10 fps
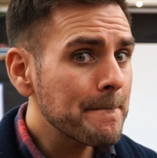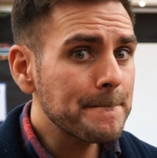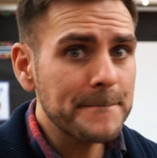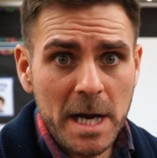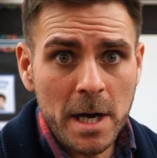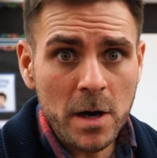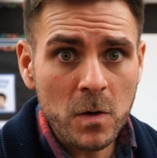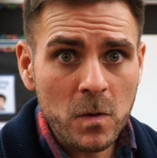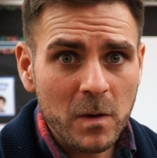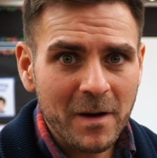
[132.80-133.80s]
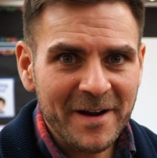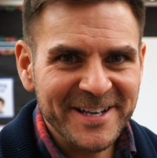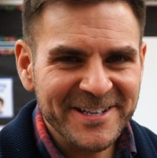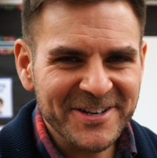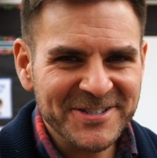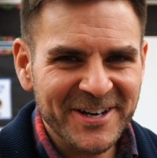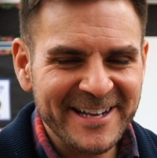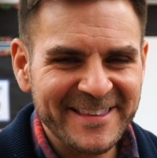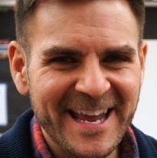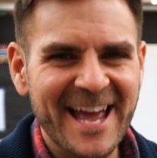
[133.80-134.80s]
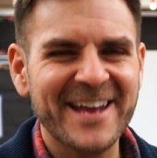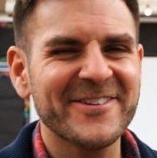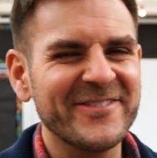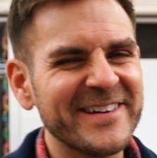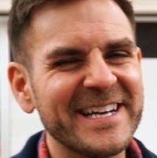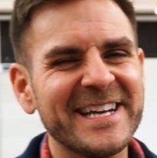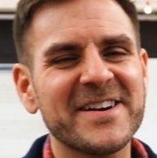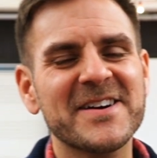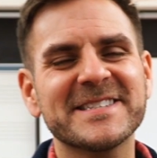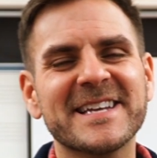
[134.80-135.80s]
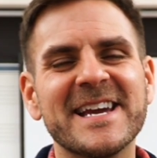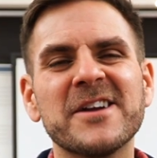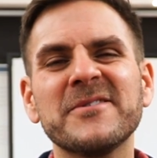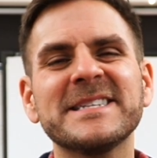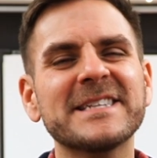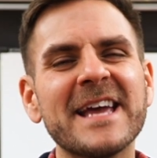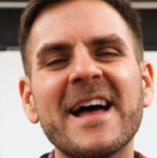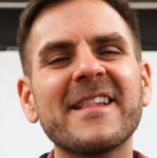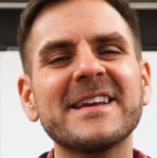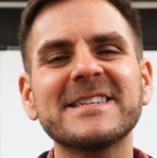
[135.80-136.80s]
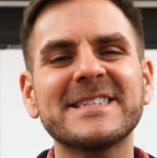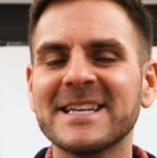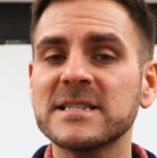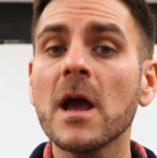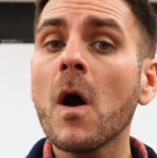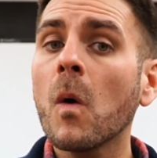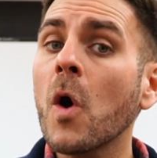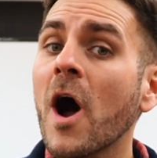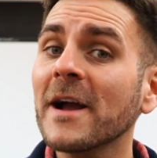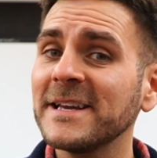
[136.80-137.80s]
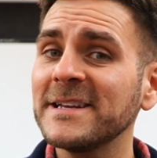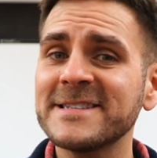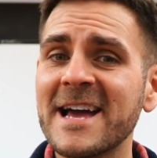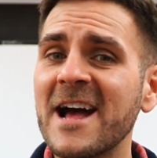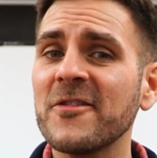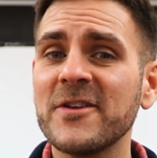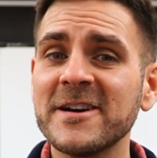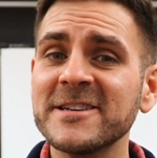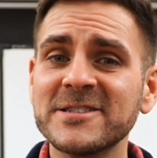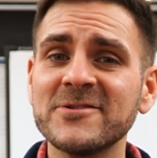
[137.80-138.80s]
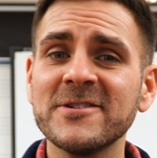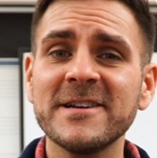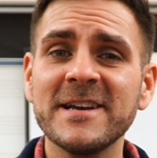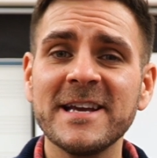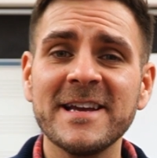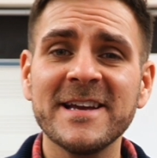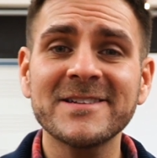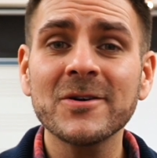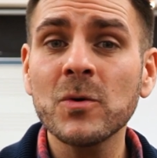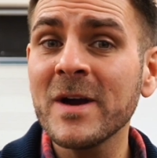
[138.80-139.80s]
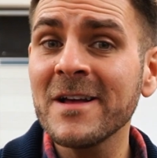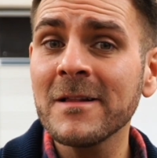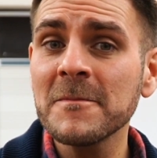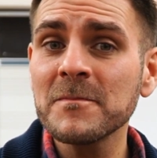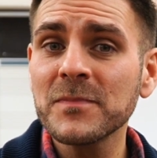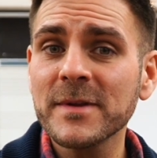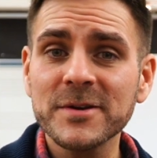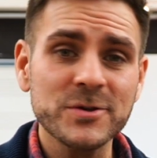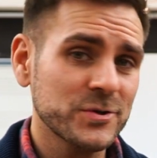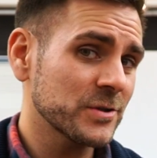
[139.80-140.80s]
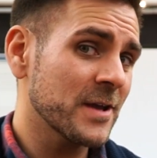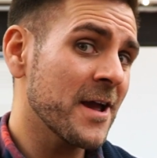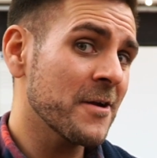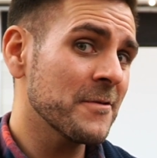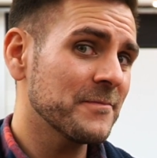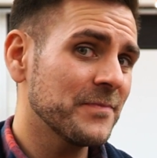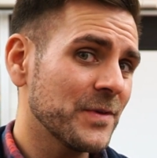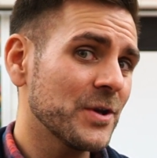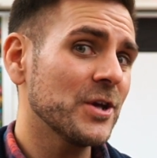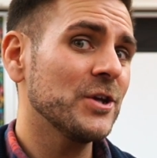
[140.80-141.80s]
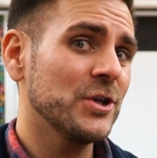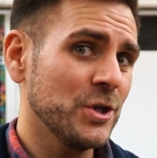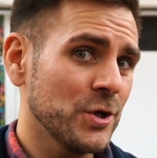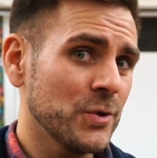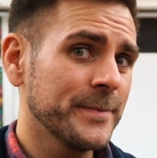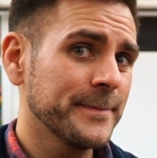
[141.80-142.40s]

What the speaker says: Boo! Your turn at the end. We are scary skeletons walking down the street. We'll scare you.